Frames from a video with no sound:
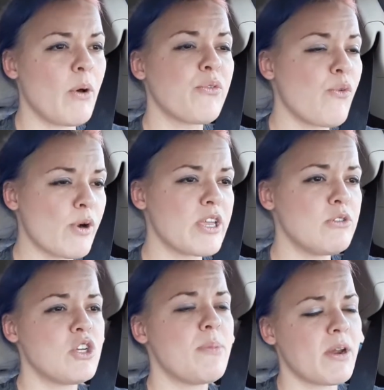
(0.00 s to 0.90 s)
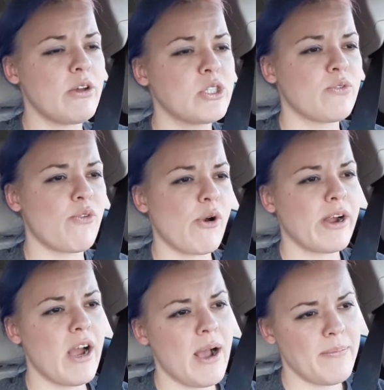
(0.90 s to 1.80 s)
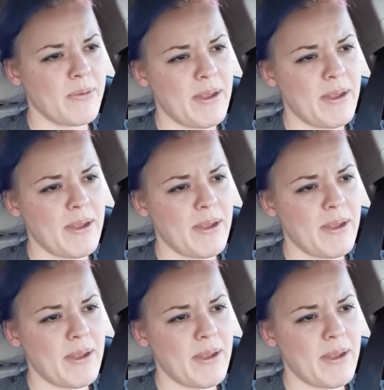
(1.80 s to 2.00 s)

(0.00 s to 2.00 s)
both for YouTube and also for the